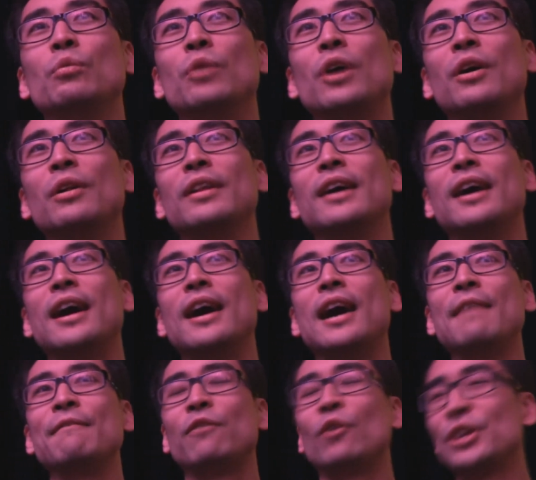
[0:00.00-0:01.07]
well,
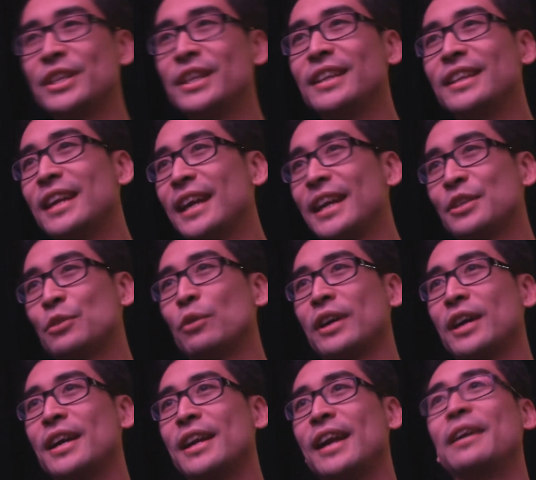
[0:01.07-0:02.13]
I'm fortunate that I get to
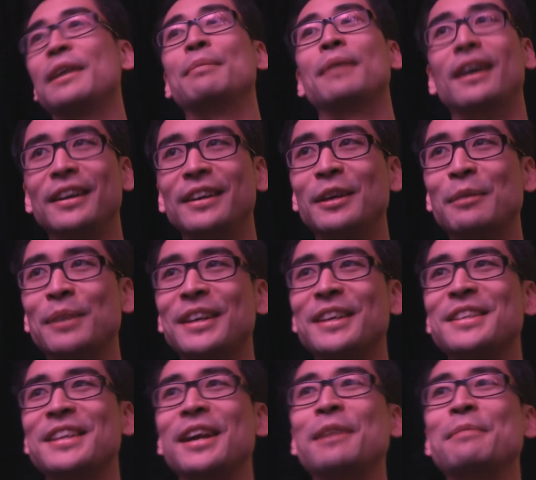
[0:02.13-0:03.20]
work on Harry Potter
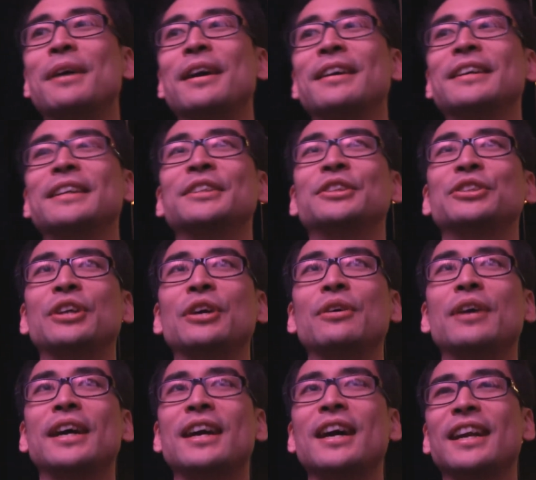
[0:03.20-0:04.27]
because Harry Potter is
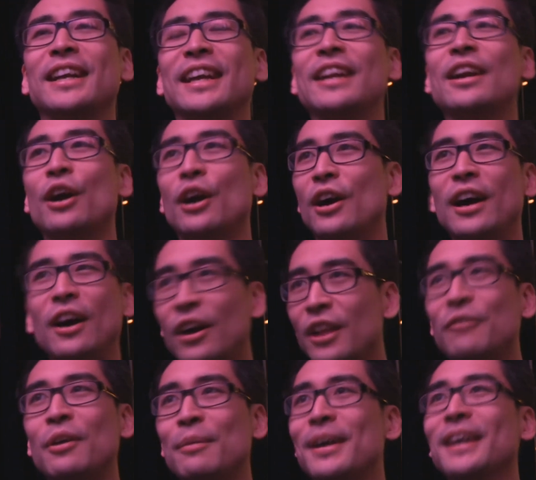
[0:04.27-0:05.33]
so iconic in
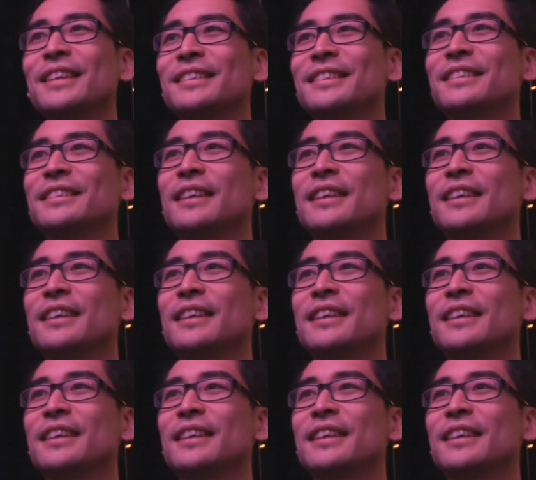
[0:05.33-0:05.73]
all of our minds.